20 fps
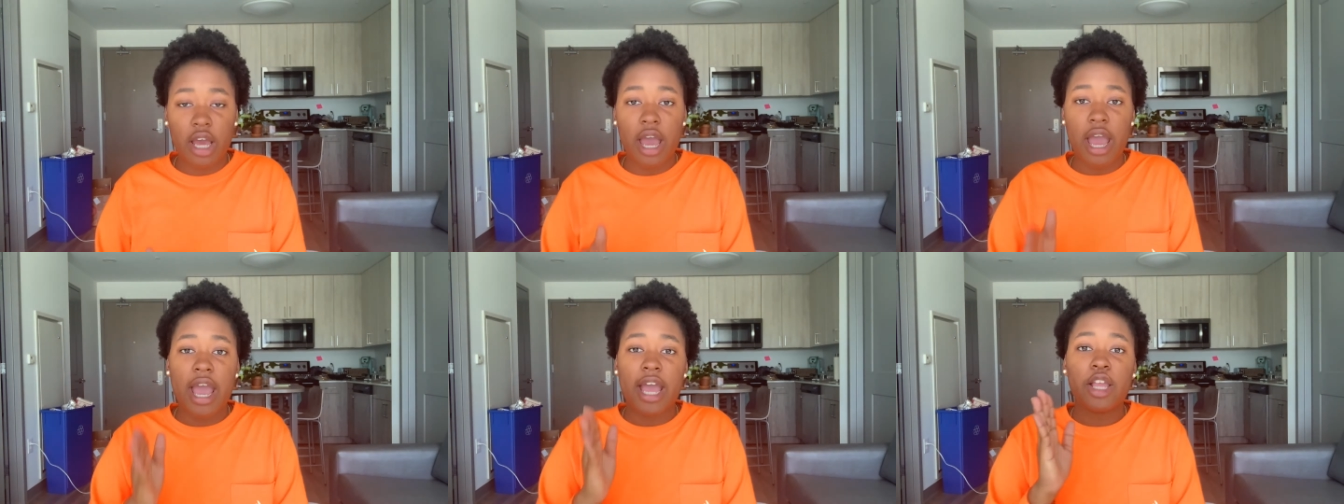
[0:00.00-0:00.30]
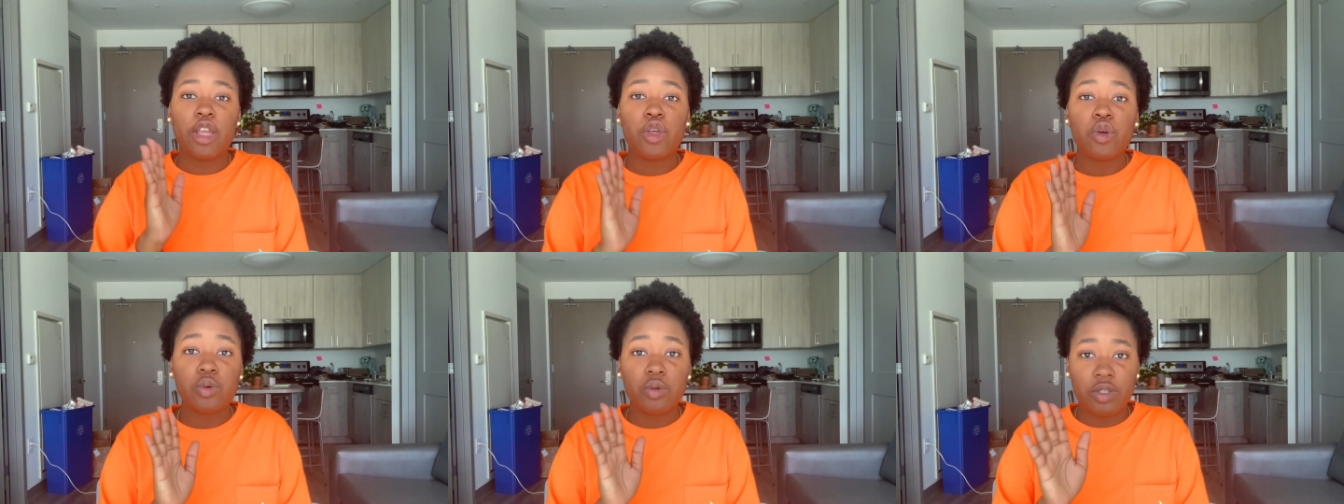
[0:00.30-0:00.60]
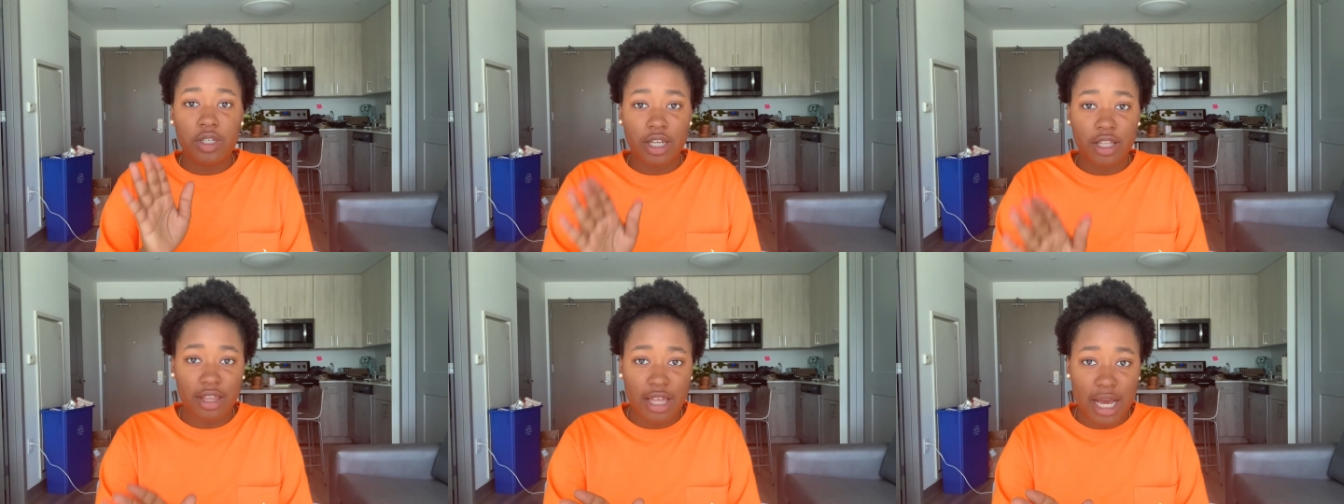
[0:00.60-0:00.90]
And you
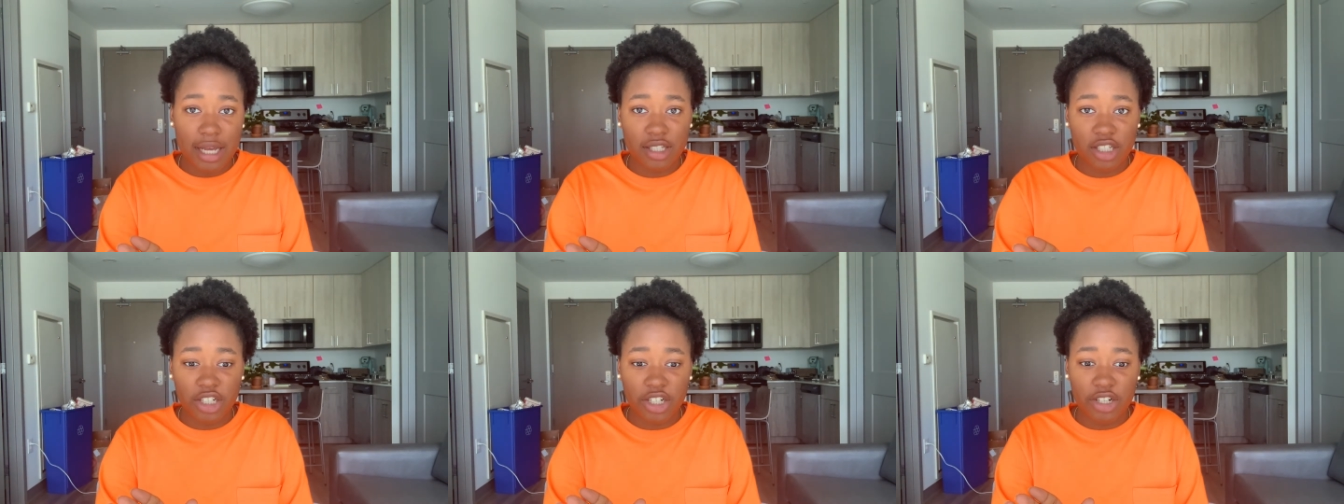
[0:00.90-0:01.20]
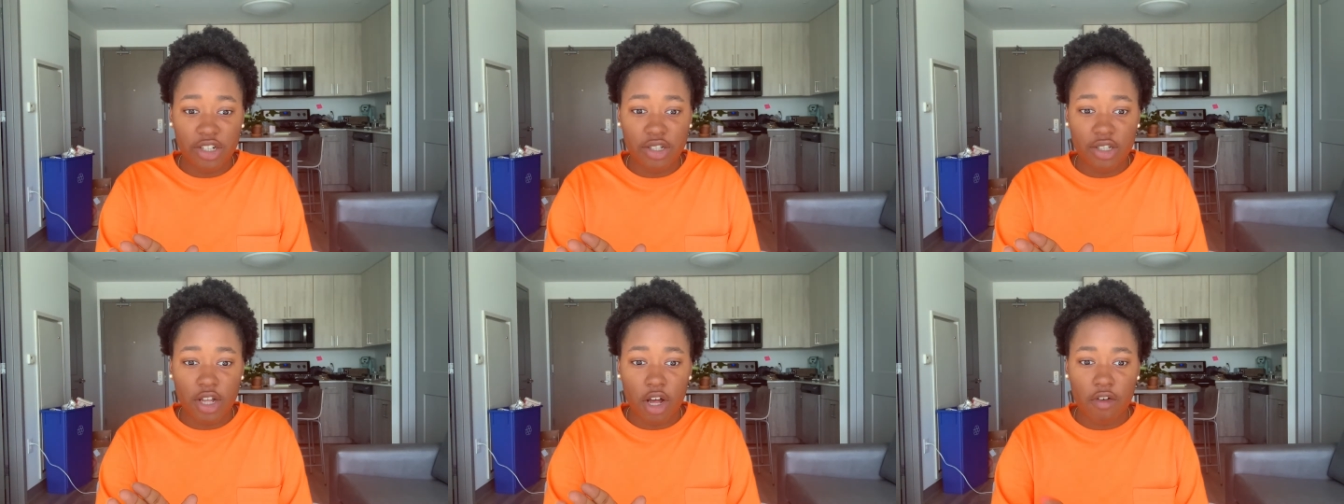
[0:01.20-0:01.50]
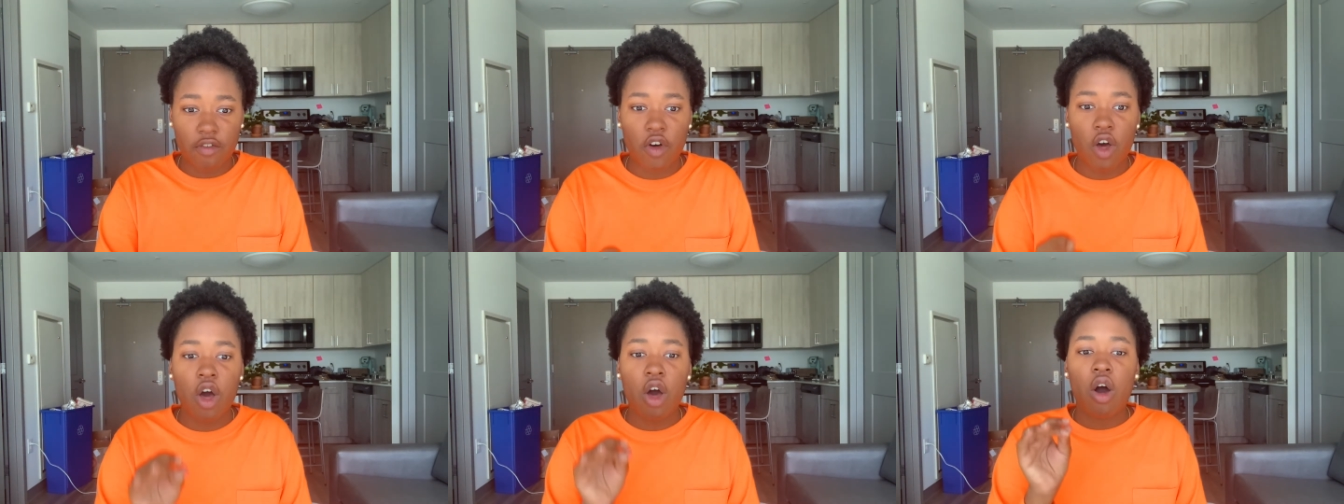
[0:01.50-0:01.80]
did that to
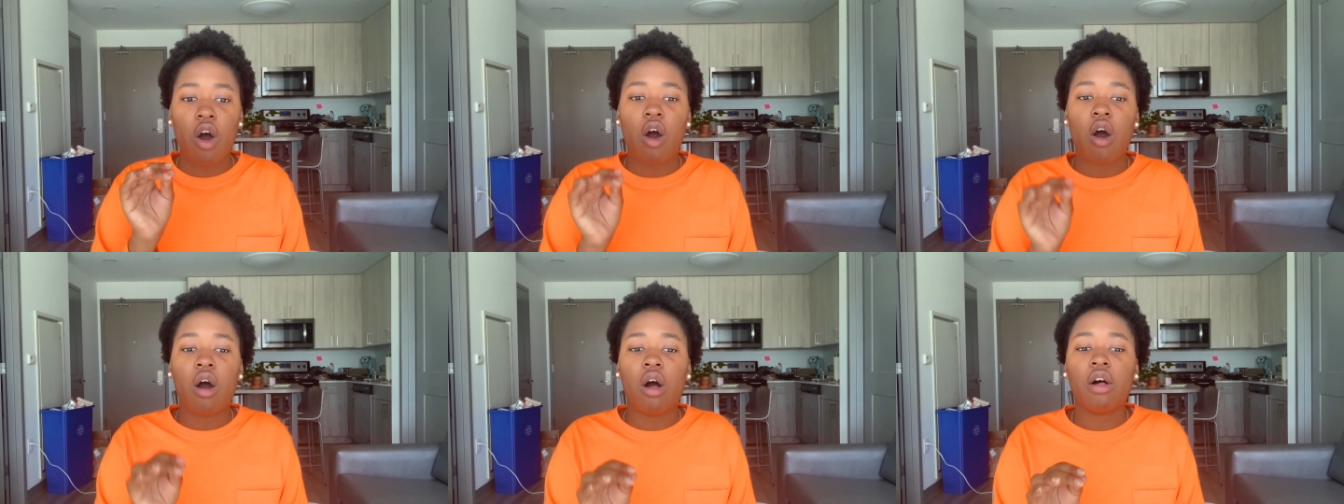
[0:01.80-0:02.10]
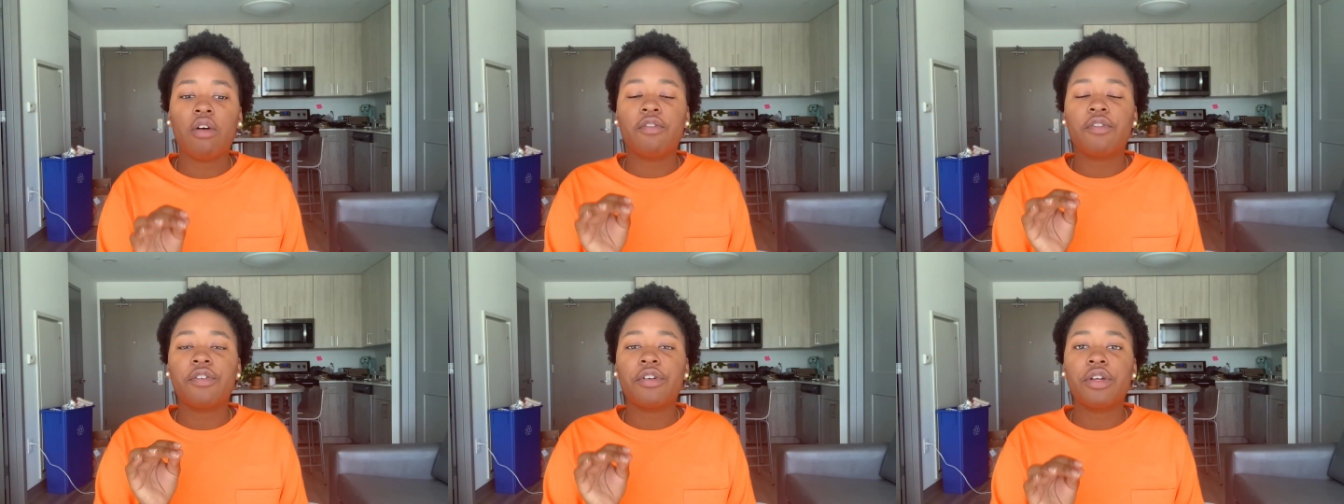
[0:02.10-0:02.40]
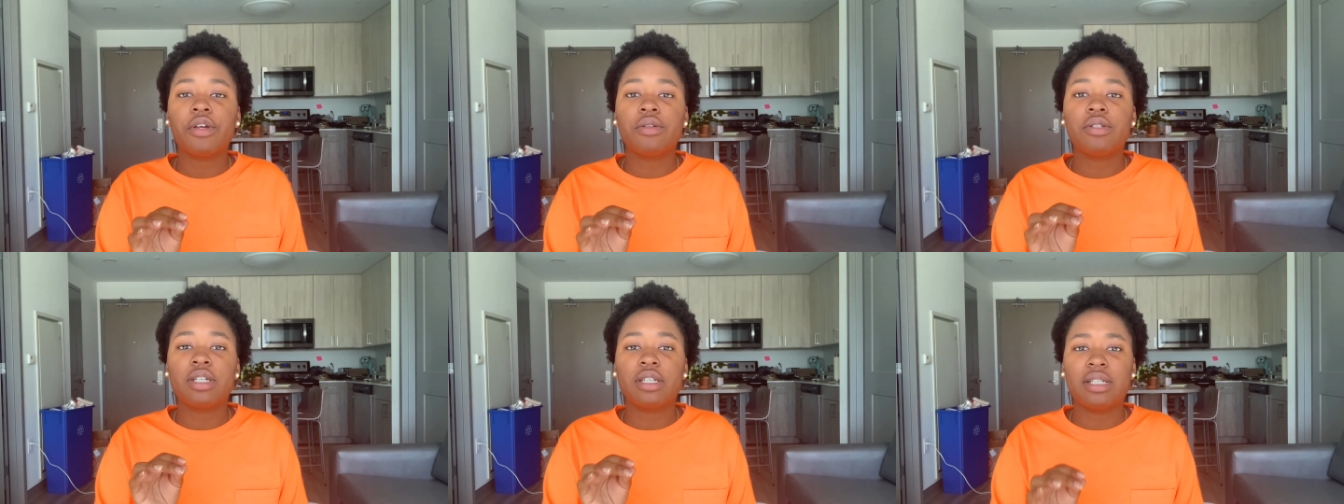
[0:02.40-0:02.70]
yourself, all for
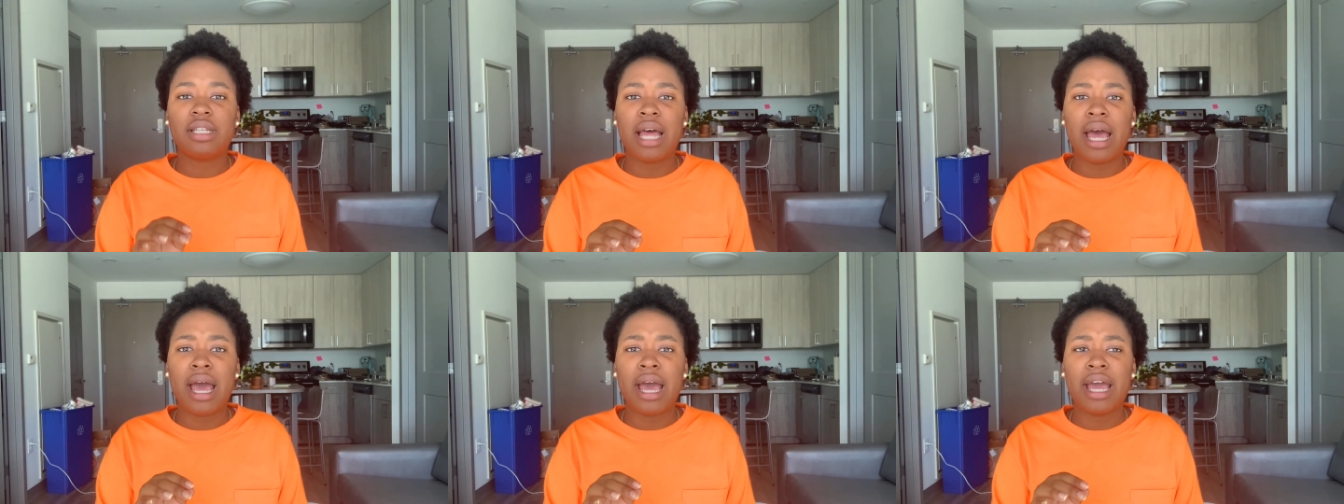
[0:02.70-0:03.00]
you to say,